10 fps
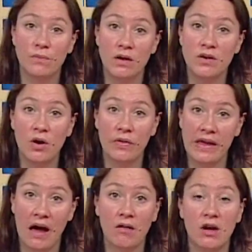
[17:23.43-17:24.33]
know the
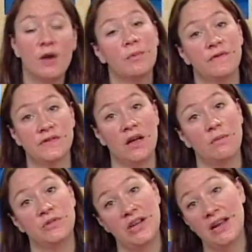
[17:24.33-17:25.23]
outcome of
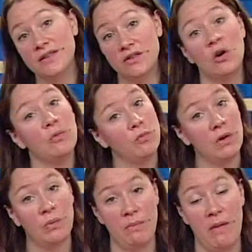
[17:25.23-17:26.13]
some chance node
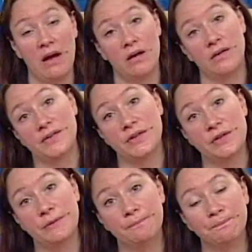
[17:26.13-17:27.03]
when we make our decision.